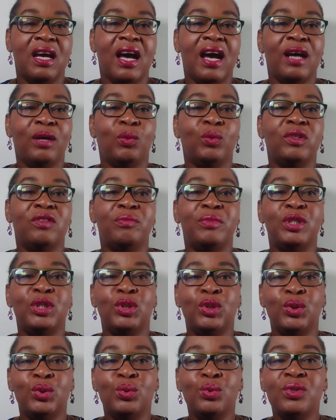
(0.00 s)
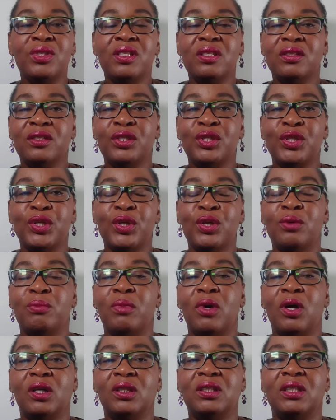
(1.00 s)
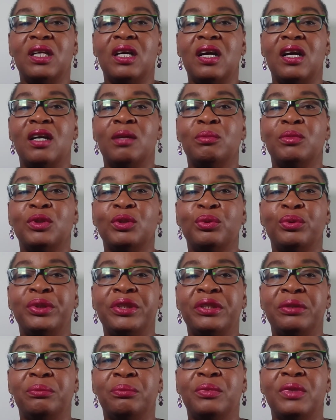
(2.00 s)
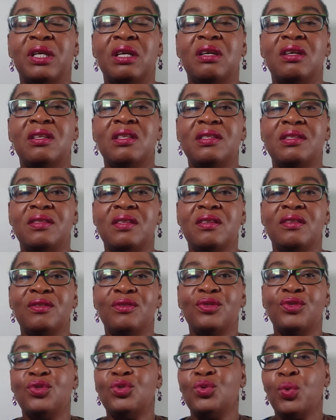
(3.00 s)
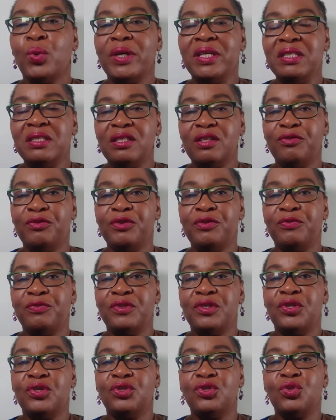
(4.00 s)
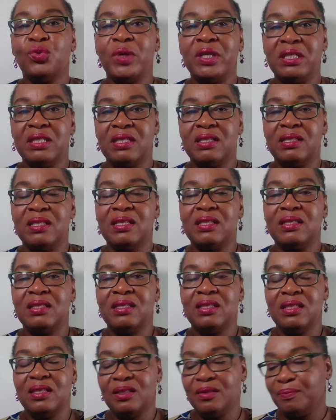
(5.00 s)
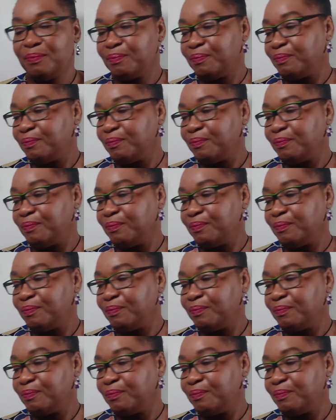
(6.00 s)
And we've been using the term underarm cream since 2015, 2016.